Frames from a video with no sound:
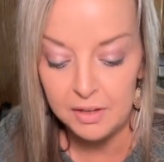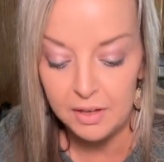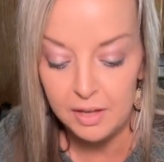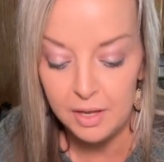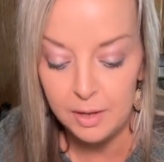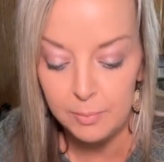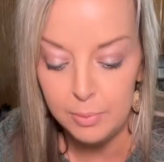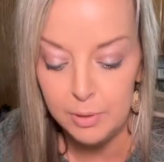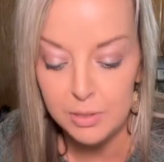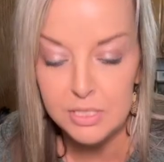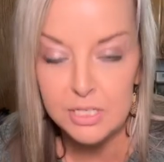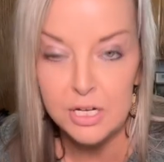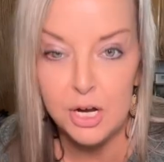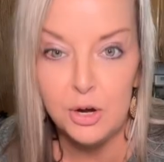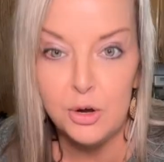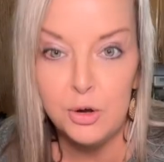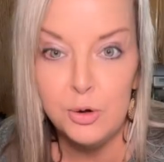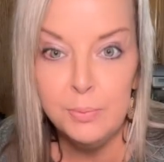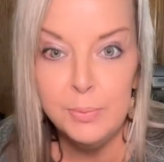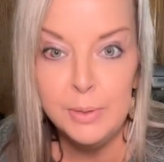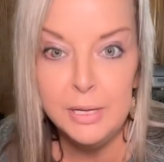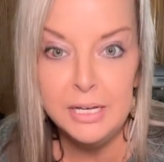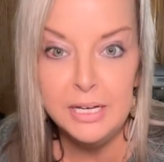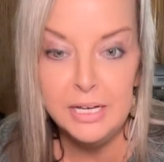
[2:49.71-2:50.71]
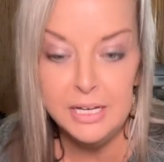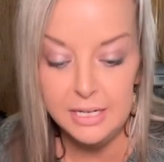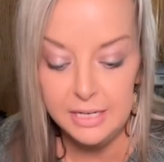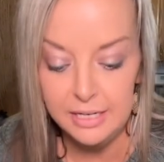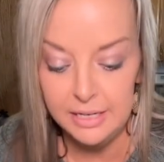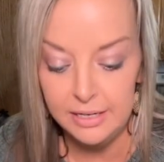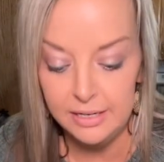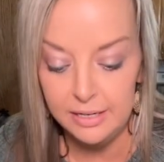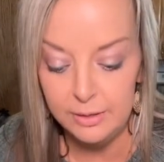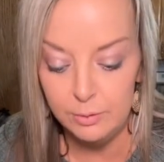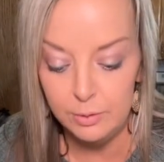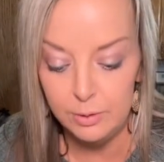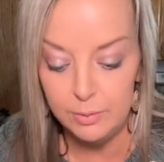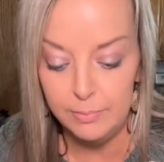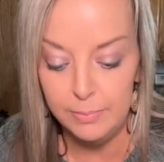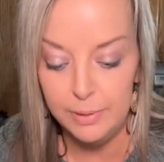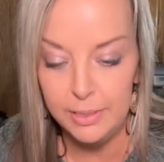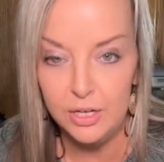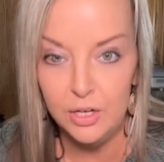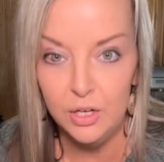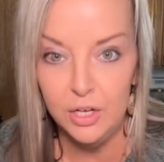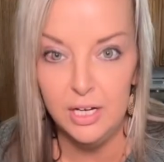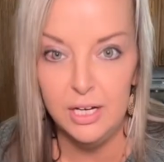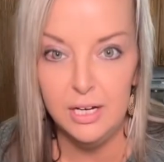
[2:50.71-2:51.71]
and put taco meat in it, it would be
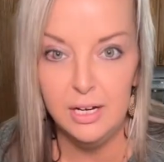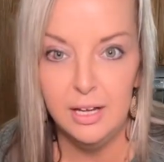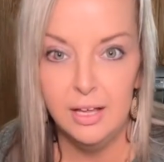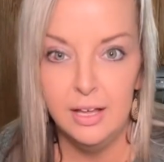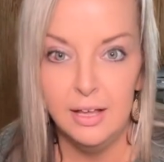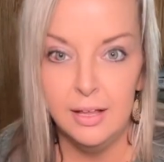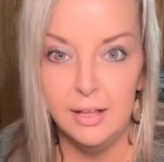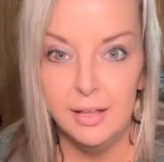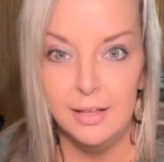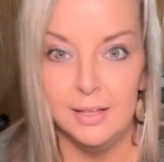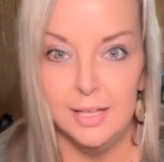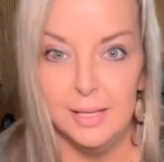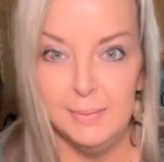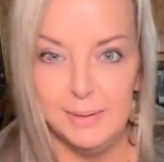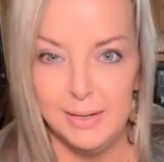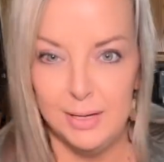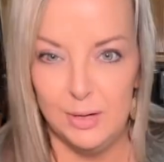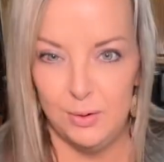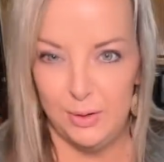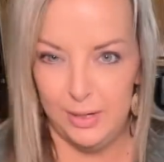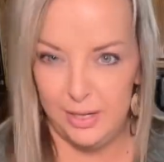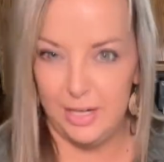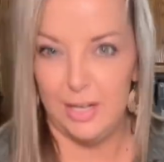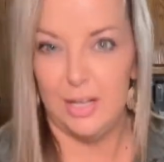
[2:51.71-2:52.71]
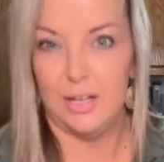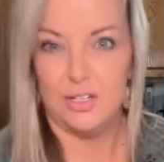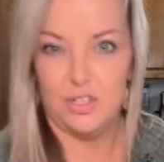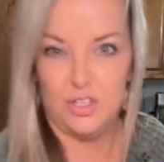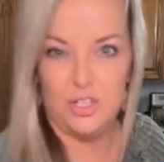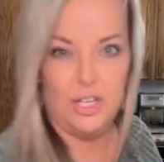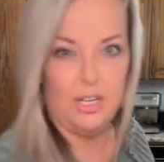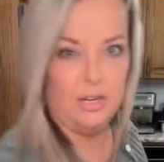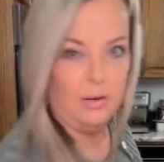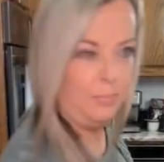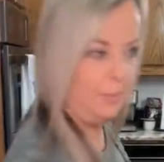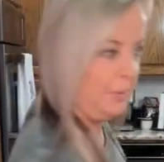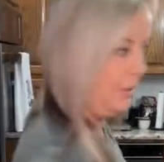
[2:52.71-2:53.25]
good? Let me go get a chip.